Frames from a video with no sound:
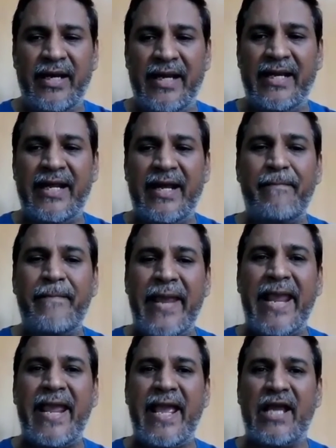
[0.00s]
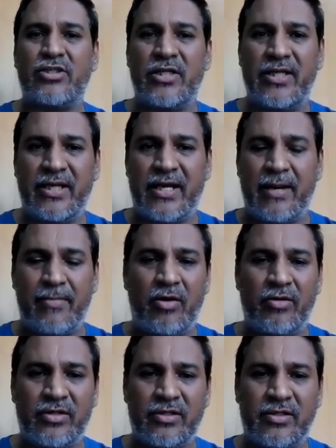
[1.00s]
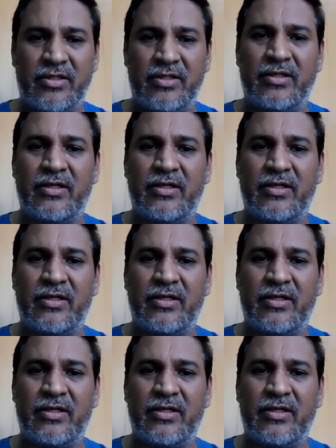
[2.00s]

India may actually come out